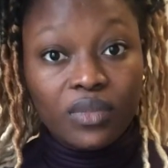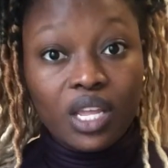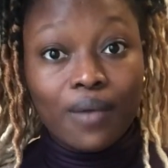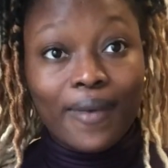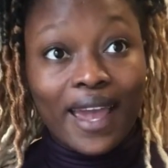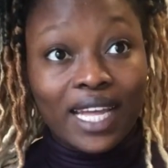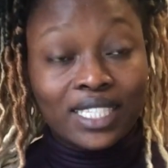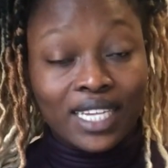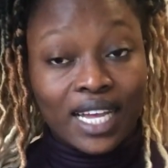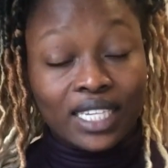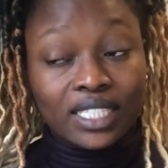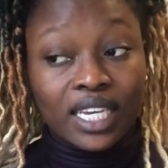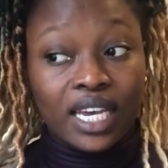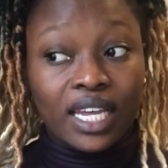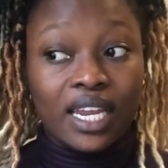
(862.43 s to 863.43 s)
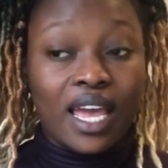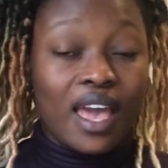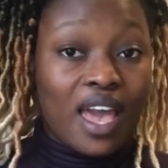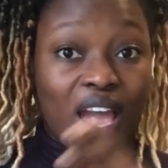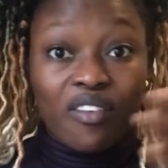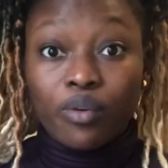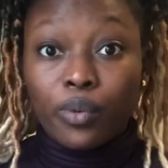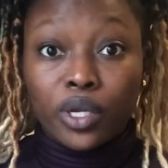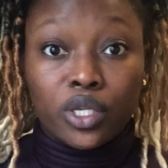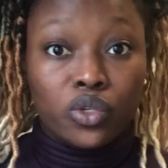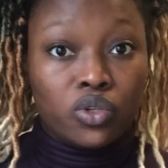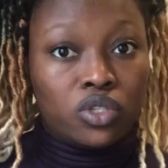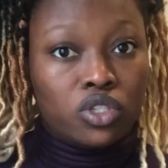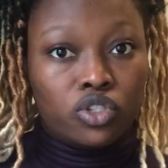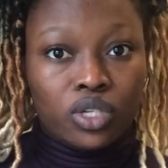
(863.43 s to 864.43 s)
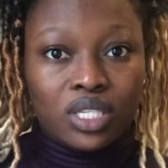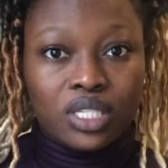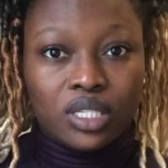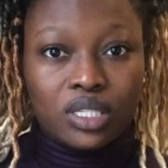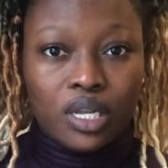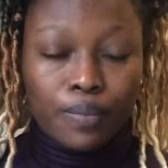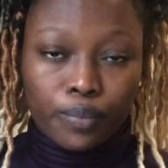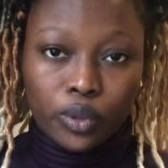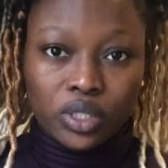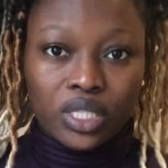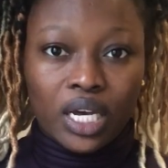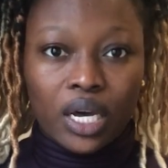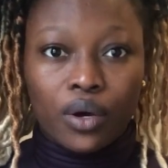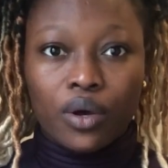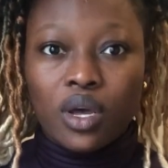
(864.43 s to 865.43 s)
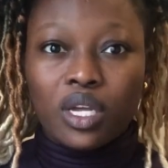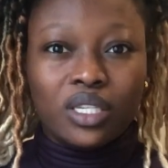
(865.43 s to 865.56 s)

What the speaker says: right? And then everybody use the trade system portal